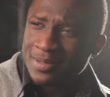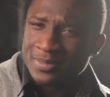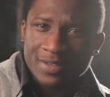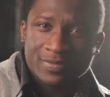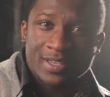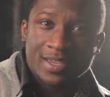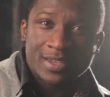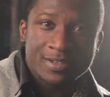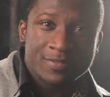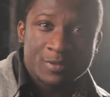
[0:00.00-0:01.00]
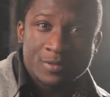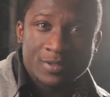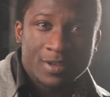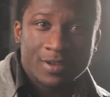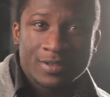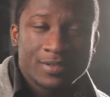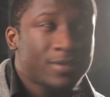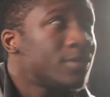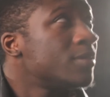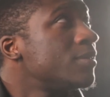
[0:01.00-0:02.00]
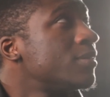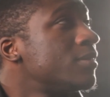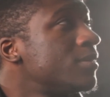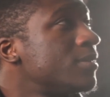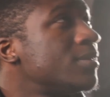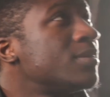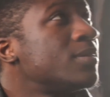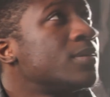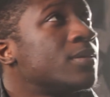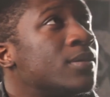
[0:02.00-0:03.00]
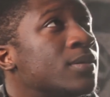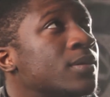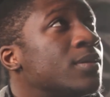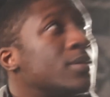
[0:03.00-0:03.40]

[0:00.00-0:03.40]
I'm definitely getting interviewed, dog. Yo, what's going? What the fuck?